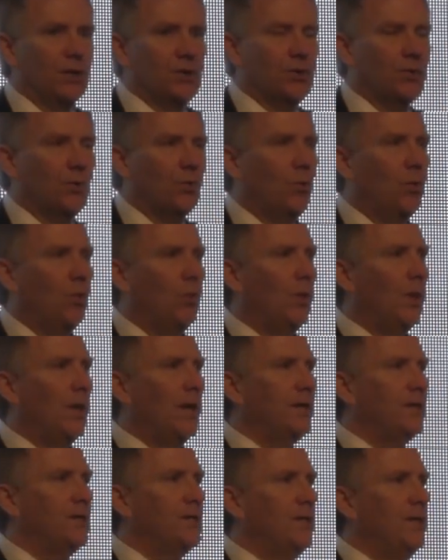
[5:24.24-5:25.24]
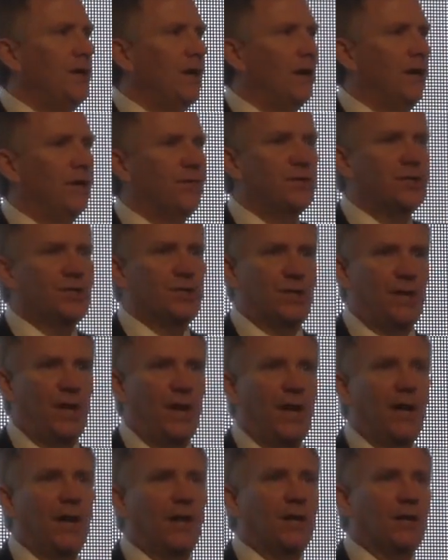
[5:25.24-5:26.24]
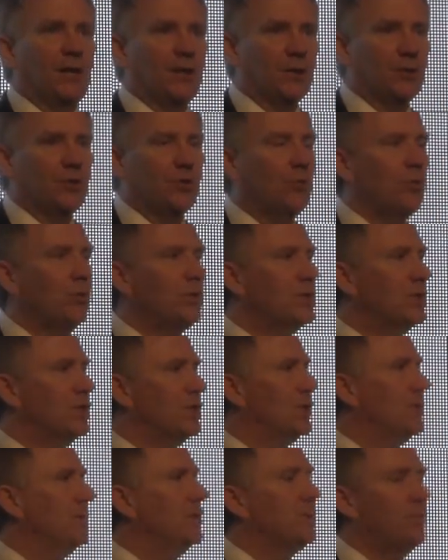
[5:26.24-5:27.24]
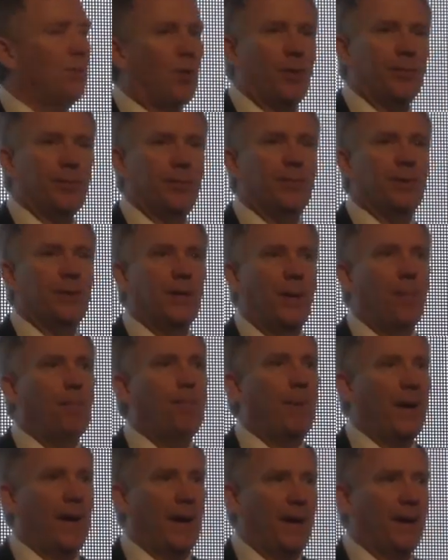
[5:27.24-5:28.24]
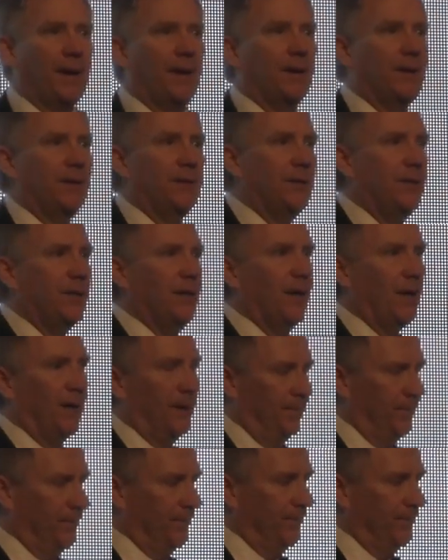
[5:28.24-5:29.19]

So the whole idea of scanning a control system is probably a bad idea.